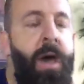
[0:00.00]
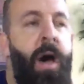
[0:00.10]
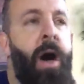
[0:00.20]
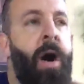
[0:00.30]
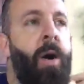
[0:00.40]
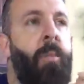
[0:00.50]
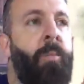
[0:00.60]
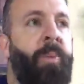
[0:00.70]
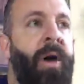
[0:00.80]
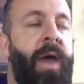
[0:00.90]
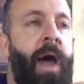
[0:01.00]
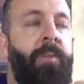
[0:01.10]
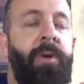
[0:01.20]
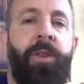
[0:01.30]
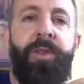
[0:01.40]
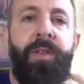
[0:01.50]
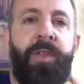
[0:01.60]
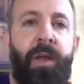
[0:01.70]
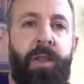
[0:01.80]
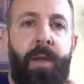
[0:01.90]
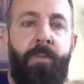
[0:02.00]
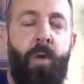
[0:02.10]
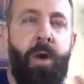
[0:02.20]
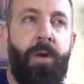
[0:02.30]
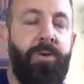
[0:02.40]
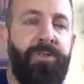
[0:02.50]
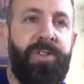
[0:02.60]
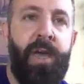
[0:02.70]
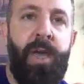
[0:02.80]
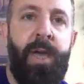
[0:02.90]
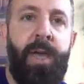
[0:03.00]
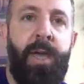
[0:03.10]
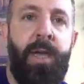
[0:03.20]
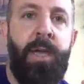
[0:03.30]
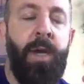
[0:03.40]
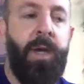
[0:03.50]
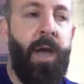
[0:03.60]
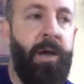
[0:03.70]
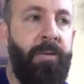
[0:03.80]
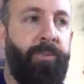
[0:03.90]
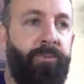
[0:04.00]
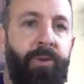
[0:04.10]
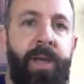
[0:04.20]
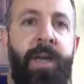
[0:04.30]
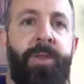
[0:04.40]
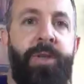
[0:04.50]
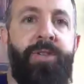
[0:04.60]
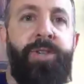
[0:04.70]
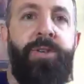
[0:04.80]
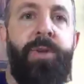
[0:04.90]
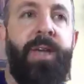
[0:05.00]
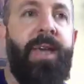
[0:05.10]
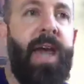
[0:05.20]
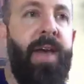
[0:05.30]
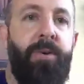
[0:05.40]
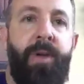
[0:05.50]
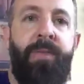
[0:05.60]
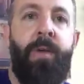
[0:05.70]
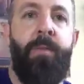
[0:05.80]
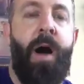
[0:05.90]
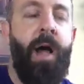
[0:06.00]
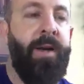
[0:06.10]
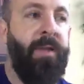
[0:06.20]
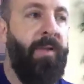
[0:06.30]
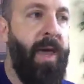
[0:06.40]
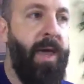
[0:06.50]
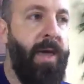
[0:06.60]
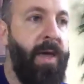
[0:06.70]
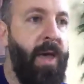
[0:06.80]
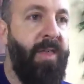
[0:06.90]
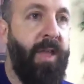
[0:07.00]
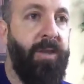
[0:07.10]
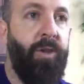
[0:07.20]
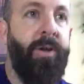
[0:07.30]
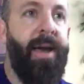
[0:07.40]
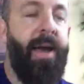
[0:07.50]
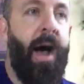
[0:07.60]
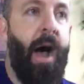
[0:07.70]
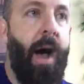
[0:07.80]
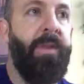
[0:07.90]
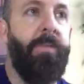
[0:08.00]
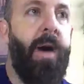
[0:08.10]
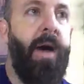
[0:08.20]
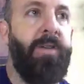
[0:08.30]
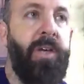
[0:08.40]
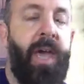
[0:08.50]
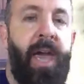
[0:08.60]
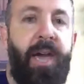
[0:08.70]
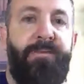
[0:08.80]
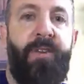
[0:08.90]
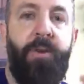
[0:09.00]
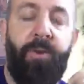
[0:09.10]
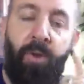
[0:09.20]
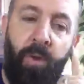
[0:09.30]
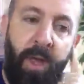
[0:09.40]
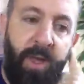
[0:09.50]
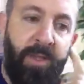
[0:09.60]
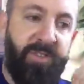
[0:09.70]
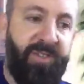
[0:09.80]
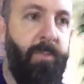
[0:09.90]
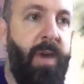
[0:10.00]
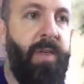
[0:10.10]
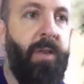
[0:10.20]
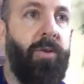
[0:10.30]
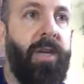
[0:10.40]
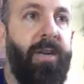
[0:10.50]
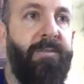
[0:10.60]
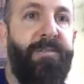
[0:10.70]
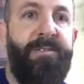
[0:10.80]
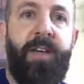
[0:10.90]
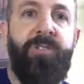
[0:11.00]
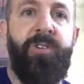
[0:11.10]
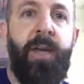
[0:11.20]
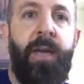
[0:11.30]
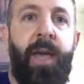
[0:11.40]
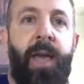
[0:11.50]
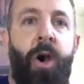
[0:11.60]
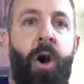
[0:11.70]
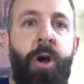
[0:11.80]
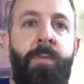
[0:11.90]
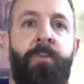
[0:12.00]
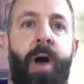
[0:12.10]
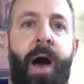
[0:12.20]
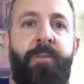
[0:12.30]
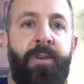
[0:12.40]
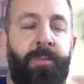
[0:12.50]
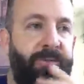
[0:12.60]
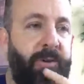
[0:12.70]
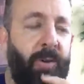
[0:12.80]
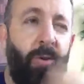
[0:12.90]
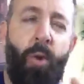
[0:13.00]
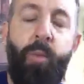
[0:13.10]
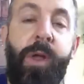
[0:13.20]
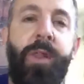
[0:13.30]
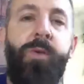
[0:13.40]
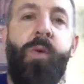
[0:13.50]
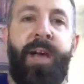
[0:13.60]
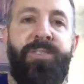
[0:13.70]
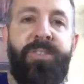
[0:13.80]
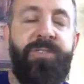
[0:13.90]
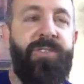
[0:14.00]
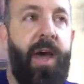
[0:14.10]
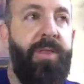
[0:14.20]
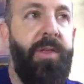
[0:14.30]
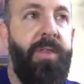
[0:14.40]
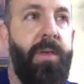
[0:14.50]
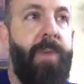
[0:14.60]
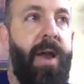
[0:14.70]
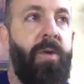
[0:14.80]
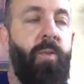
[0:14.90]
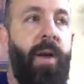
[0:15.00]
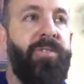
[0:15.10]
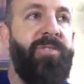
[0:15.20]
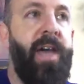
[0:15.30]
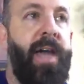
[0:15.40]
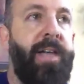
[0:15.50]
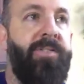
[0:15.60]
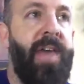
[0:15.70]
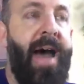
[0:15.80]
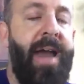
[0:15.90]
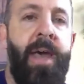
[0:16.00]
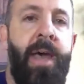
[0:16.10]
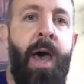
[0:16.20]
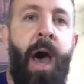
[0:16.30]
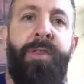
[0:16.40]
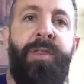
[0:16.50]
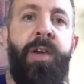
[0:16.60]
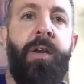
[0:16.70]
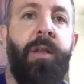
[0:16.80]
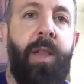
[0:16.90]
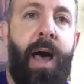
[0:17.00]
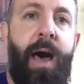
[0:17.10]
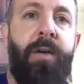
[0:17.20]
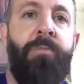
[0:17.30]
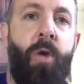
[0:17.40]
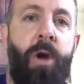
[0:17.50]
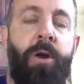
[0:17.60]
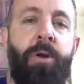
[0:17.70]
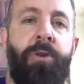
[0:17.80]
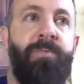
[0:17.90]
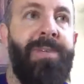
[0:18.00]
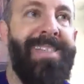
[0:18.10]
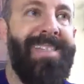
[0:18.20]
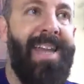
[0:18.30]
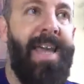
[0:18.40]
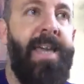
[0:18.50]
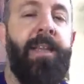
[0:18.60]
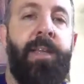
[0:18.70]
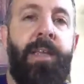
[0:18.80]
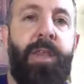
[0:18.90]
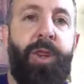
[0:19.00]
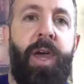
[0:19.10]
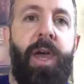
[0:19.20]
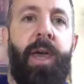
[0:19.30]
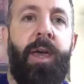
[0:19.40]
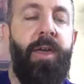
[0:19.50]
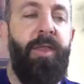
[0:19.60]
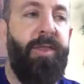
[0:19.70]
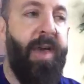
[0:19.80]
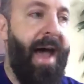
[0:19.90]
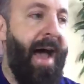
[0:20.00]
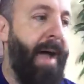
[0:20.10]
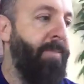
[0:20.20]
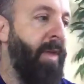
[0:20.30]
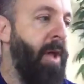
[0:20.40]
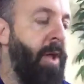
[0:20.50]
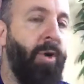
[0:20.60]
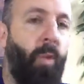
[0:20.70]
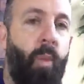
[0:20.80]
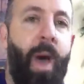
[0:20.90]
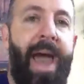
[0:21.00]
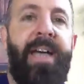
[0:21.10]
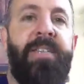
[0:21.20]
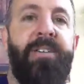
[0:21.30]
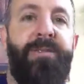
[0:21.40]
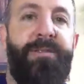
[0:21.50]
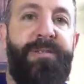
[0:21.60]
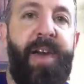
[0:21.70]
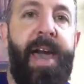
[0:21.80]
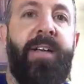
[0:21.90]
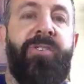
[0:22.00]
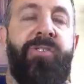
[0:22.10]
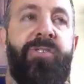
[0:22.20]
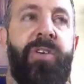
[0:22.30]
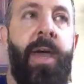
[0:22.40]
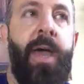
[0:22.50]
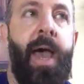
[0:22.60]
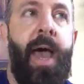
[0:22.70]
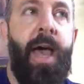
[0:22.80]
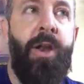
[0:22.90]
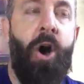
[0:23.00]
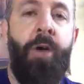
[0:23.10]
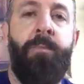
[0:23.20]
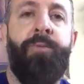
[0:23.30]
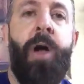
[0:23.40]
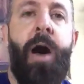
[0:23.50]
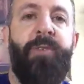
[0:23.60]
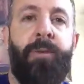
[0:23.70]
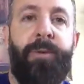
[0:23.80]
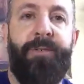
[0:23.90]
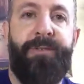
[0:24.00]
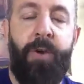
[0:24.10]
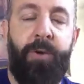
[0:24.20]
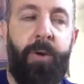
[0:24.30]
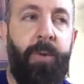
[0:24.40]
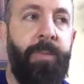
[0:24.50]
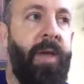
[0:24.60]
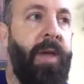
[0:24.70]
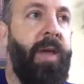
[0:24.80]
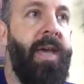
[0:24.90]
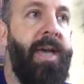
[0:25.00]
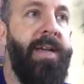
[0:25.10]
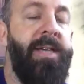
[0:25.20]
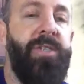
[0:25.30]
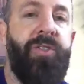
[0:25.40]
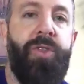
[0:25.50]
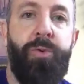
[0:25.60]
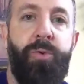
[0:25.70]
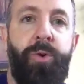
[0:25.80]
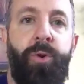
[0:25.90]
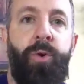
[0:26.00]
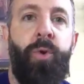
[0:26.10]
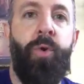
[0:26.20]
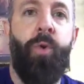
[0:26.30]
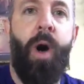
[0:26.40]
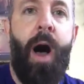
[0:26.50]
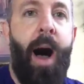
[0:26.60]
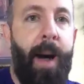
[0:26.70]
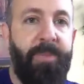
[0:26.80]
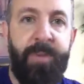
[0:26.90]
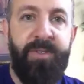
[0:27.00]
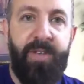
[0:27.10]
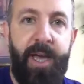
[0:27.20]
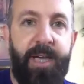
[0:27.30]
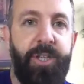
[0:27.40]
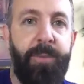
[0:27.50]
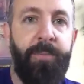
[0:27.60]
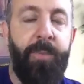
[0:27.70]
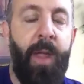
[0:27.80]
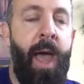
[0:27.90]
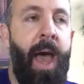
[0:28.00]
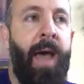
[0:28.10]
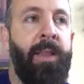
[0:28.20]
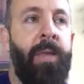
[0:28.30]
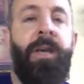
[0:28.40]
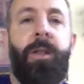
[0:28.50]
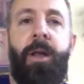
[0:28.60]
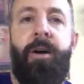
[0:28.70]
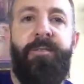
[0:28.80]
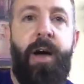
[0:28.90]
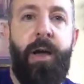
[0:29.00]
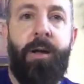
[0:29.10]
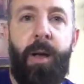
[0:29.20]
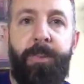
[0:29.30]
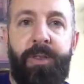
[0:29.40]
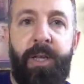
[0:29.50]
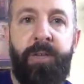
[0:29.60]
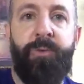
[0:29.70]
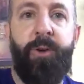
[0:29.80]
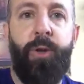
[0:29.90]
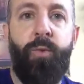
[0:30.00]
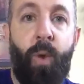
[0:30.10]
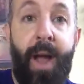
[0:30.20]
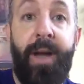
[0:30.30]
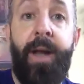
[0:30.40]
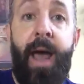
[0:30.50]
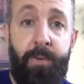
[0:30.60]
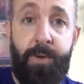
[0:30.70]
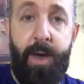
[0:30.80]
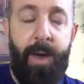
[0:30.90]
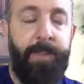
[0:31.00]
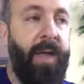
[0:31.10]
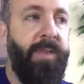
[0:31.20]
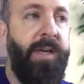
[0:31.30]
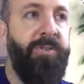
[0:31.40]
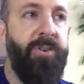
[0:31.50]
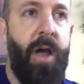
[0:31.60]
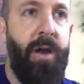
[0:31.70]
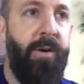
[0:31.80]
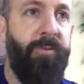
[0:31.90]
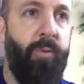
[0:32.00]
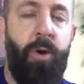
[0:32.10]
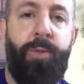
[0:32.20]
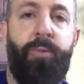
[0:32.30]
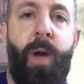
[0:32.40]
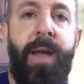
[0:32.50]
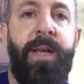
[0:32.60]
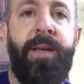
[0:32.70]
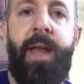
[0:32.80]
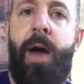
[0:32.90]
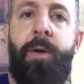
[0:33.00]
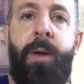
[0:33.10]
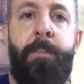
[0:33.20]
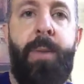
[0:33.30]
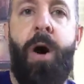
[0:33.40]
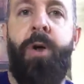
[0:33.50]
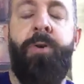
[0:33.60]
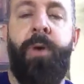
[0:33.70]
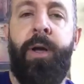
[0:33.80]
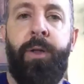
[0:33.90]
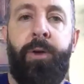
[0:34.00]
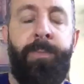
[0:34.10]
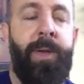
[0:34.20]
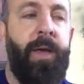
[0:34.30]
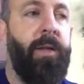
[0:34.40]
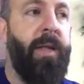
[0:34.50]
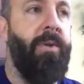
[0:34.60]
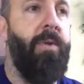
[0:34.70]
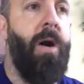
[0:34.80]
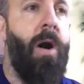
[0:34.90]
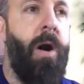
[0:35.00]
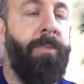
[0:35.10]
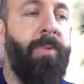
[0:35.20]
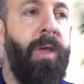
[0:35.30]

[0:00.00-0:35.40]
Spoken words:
But I really think that a lot of marketers, they kind of bring the two together in their mind, and they look at optimizing a funnel the same way they look at fixing an unprofitable funnel. Or really what I should say, I think the better way to say it is that I think a lot of marketers mistakenly think that the way to fix an unprofitable funnel is through optimization. And let me clarify a couple of things for you right now, okay? And these are kind of worth writing down and pondering a little bit later on.